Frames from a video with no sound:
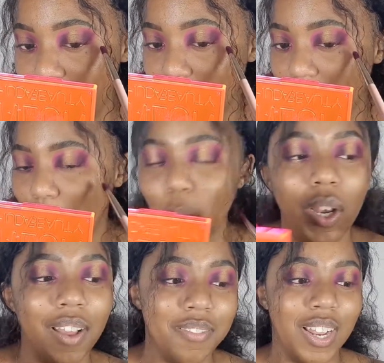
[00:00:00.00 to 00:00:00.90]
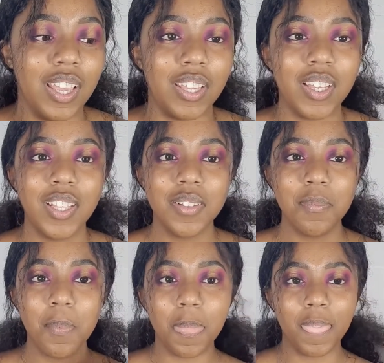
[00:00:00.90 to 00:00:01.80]
He would have like,
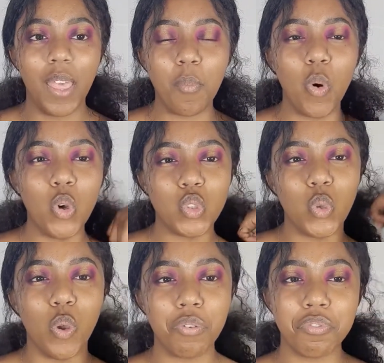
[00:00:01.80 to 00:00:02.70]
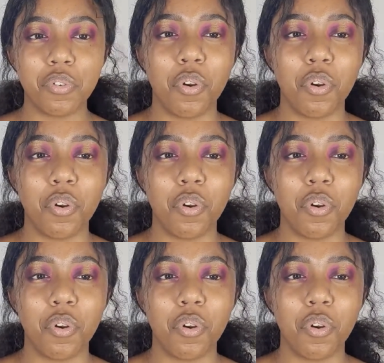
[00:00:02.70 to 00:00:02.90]
yeah, well, sort of.